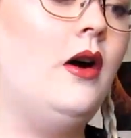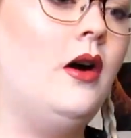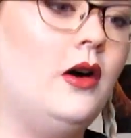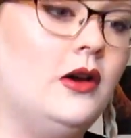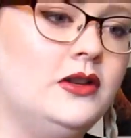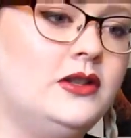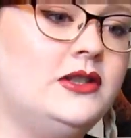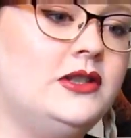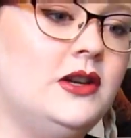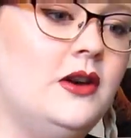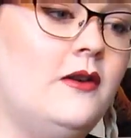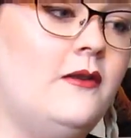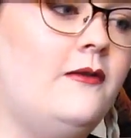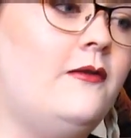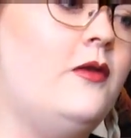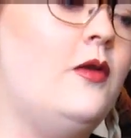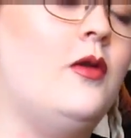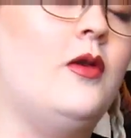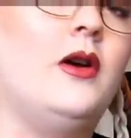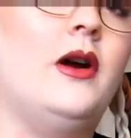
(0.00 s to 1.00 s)
Also
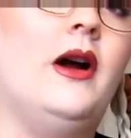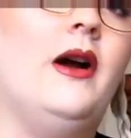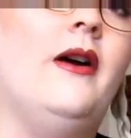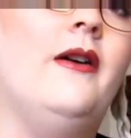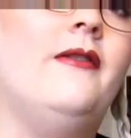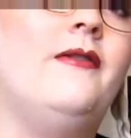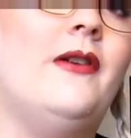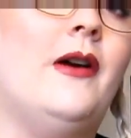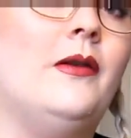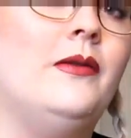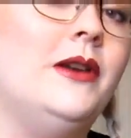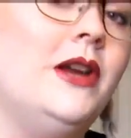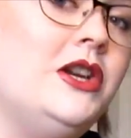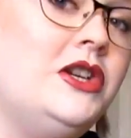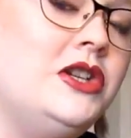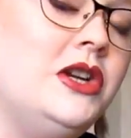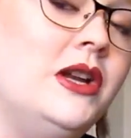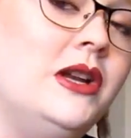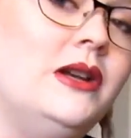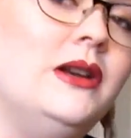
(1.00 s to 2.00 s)
for
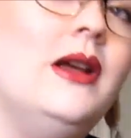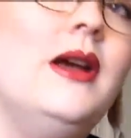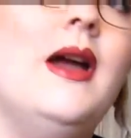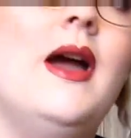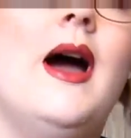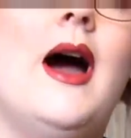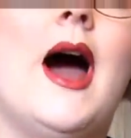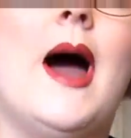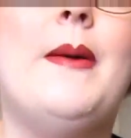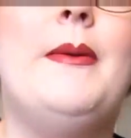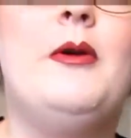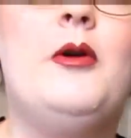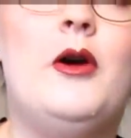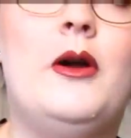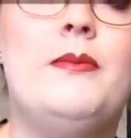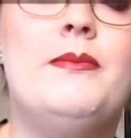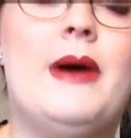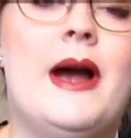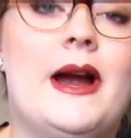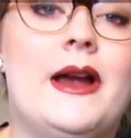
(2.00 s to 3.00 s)
foundation, I've been
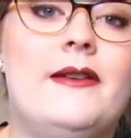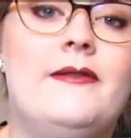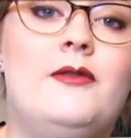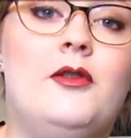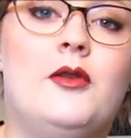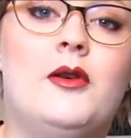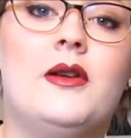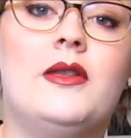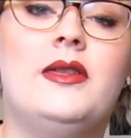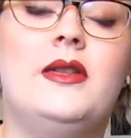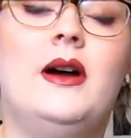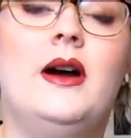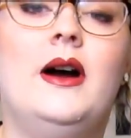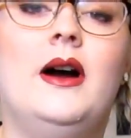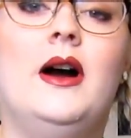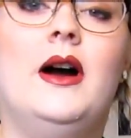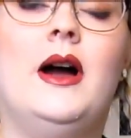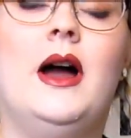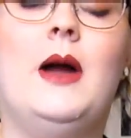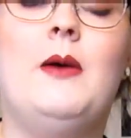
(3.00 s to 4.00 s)
going back and forth.
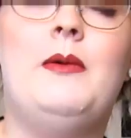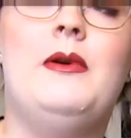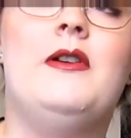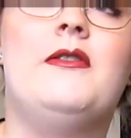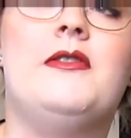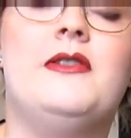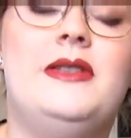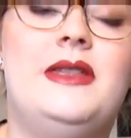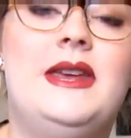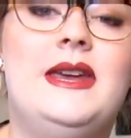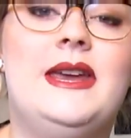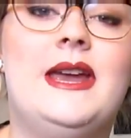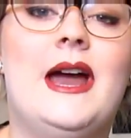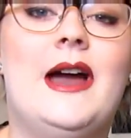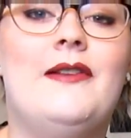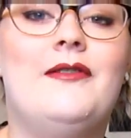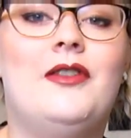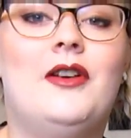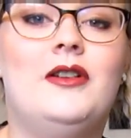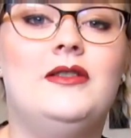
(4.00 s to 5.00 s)
I went over the
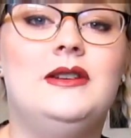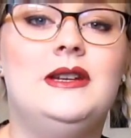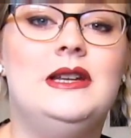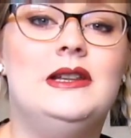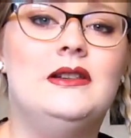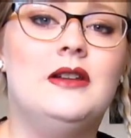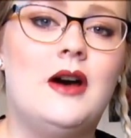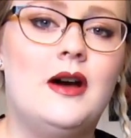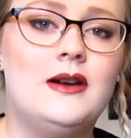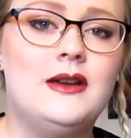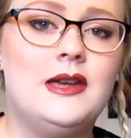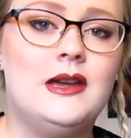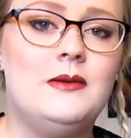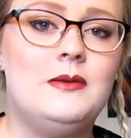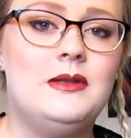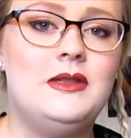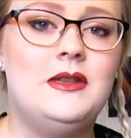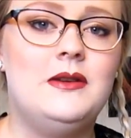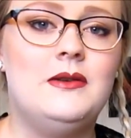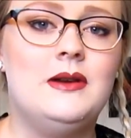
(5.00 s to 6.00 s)
Kat Von D Lock-It
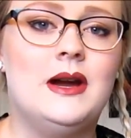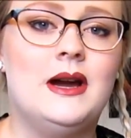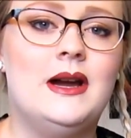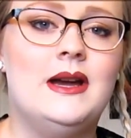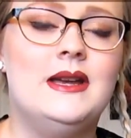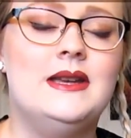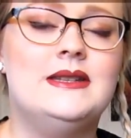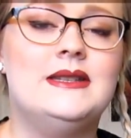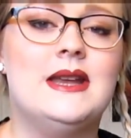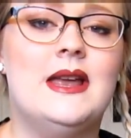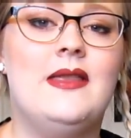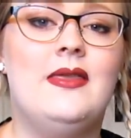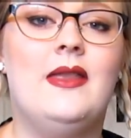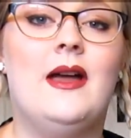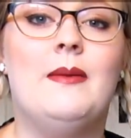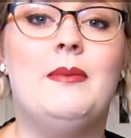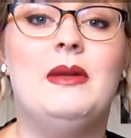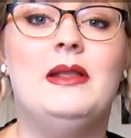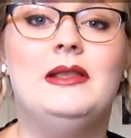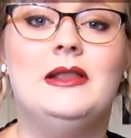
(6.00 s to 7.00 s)
with you guys,
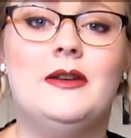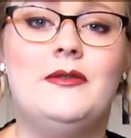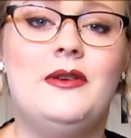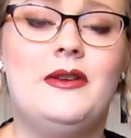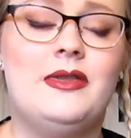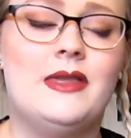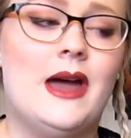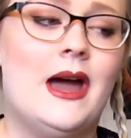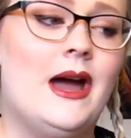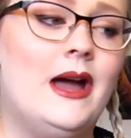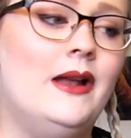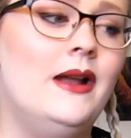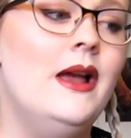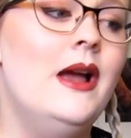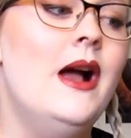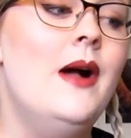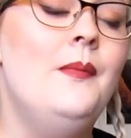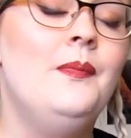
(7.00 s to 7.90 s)
and I've been loving that.